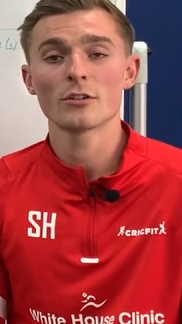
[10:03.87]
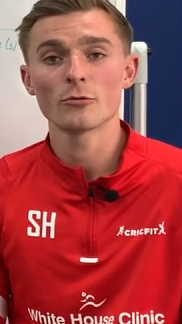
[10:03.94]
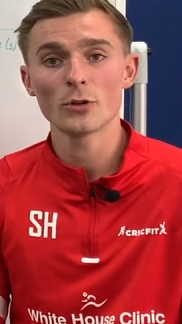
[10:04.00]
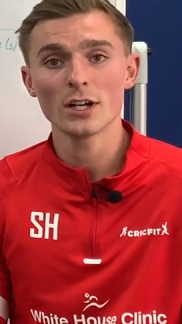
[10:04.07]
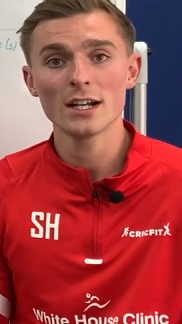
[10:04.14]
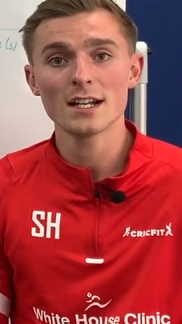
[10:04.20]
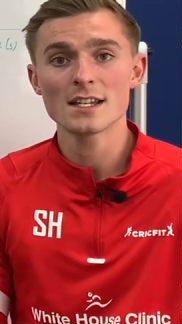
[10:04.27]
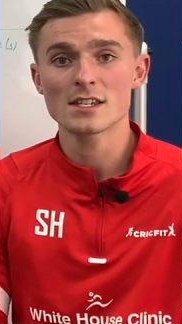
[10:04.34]
a
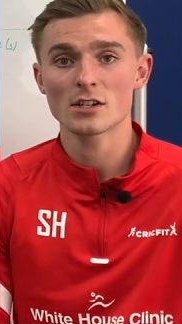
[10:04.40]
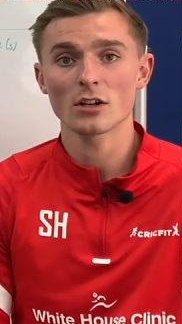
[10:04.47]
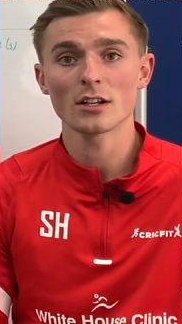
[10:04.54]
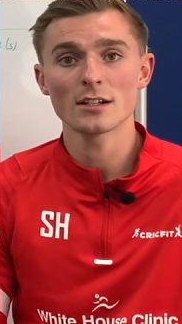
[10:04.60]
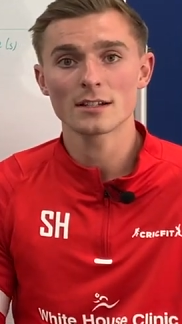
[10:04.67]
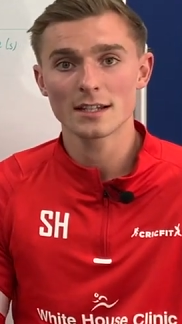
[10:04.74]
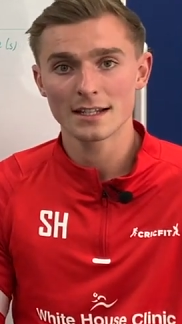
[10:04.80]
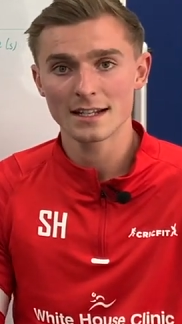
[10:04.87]
really
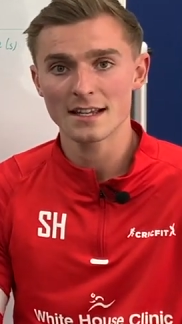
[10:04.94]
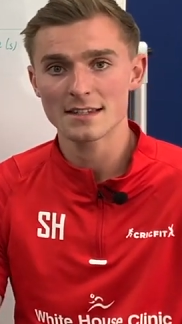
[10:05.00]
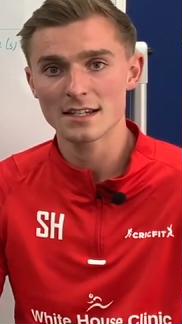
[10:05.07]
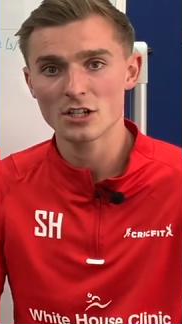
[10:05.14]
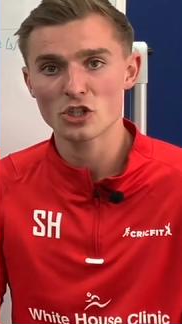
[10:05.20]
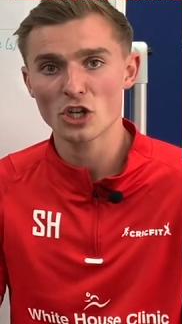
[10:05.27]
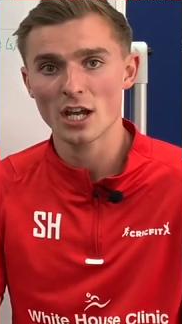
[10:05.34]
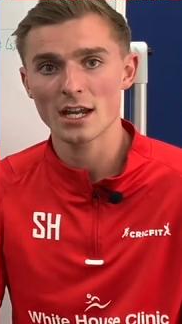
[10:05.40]
solid
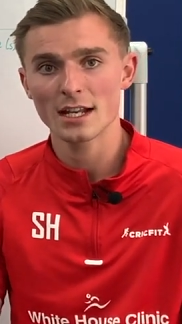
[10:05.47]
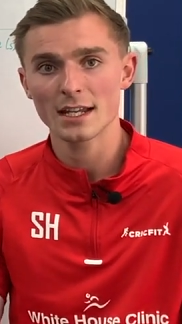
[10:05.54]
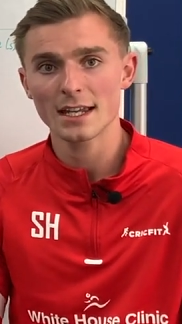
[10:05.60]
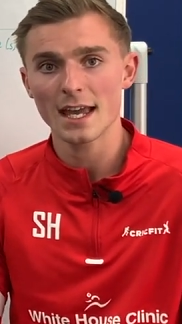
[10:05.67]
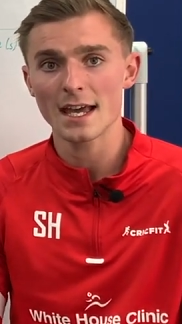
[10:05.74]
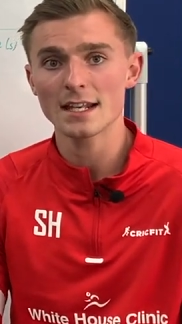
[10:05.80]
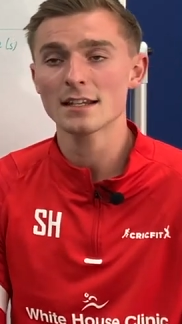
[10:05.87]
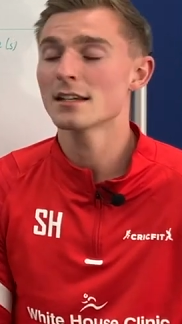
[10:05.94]
kinetic chain
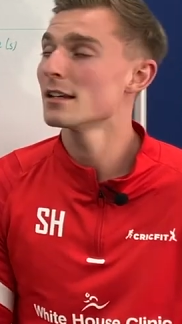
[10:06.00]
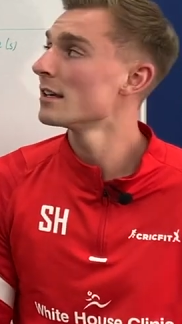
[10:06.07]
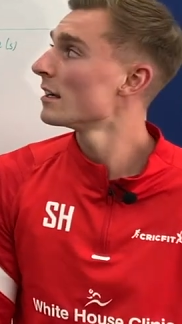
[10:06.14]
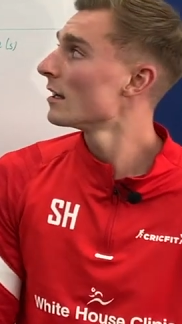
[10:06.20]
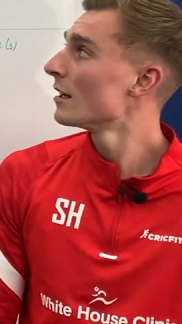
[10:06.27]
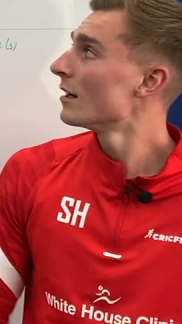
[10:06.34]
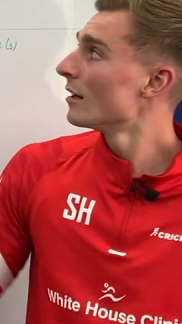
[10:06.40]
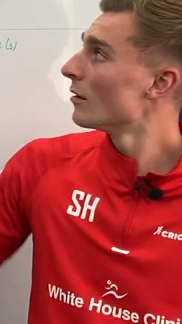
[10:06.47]
again,
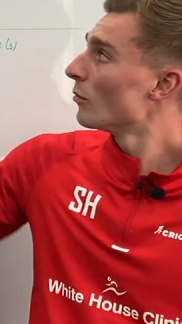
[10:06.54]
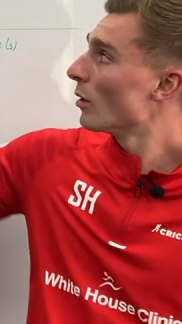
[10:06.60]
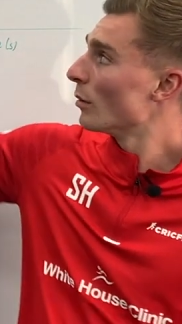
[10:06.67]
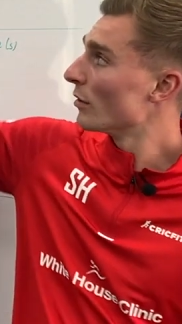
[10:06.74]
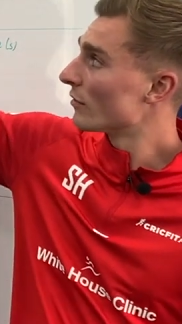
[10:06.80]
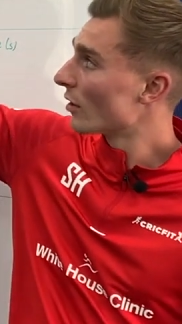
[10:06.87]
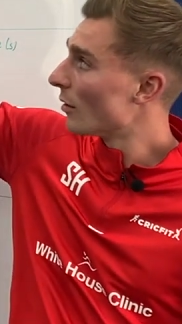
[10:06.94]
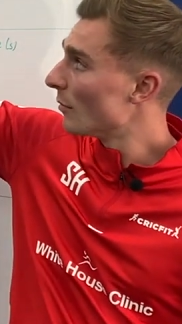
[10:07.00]
where
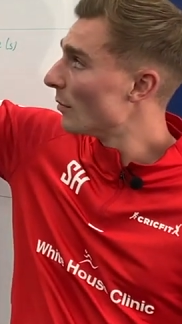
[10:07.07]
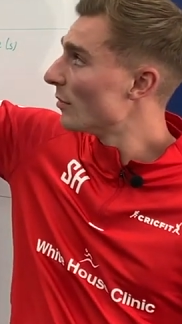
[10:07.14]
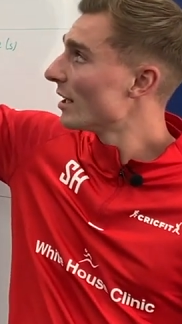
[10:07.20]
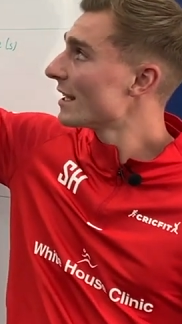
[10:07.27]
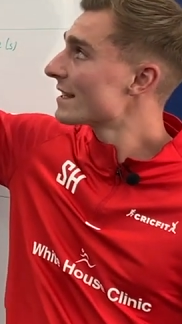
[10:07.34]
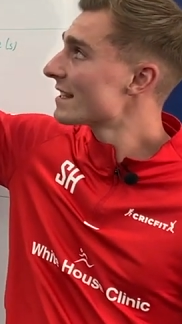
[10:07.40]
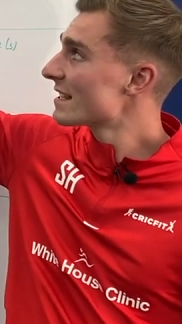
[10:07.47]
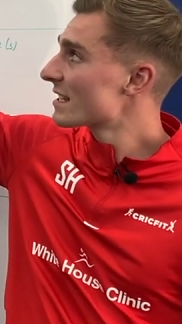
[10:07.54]
we've got
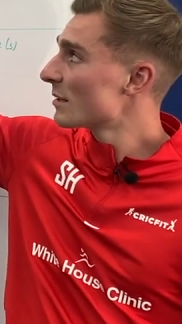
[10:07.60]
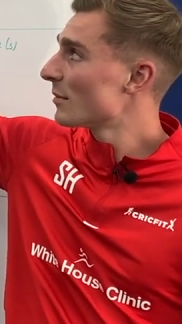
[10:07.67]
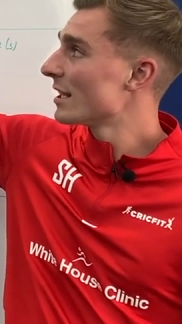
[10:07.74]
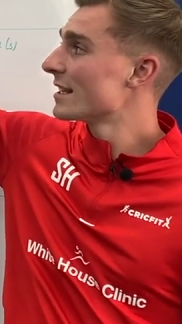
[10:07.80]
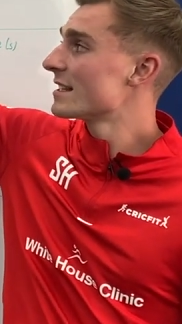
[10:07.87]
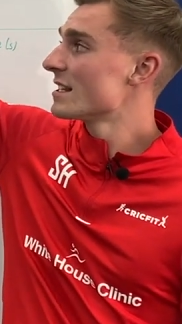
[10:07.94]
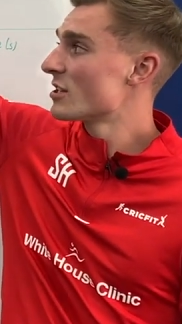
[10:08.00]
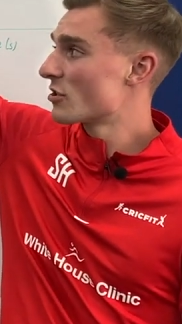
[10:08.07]
mobility,
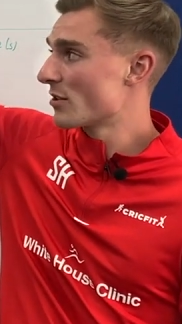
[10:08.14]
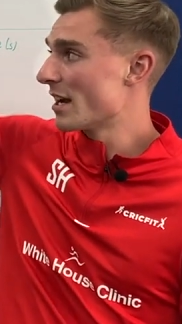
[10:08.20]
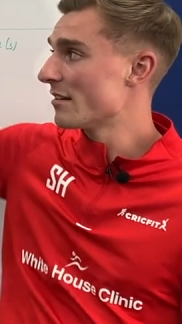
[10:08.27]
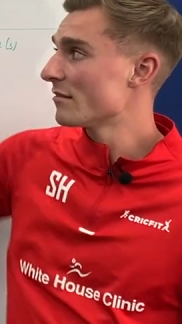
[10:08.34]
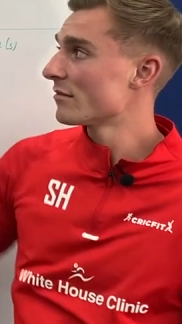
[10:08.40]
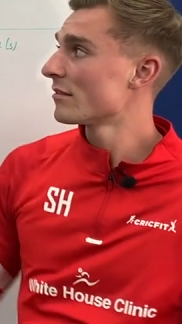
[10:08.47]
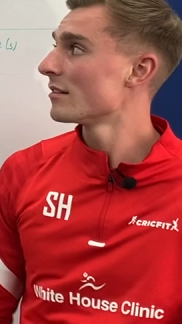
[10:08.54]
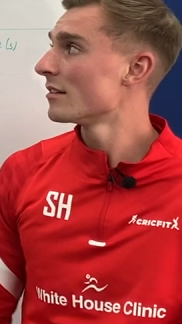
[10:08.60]
stability,
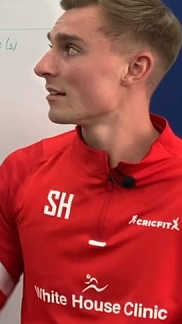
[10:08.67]
strength,